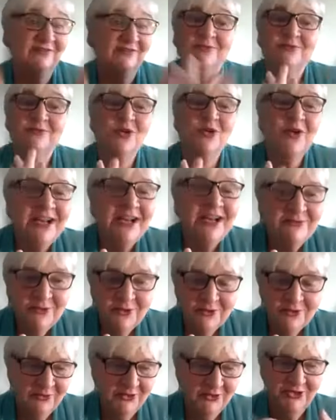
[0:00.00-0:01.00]
I'm grateful
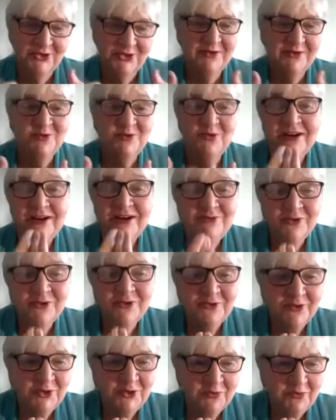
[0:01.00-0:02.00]
for you. I'm grateful for
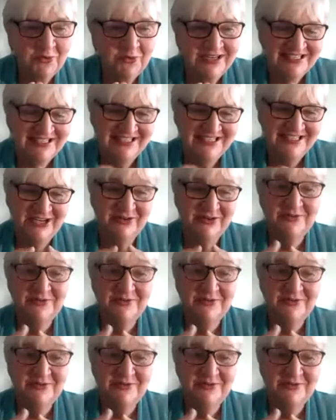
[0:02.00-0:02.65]
your presence here.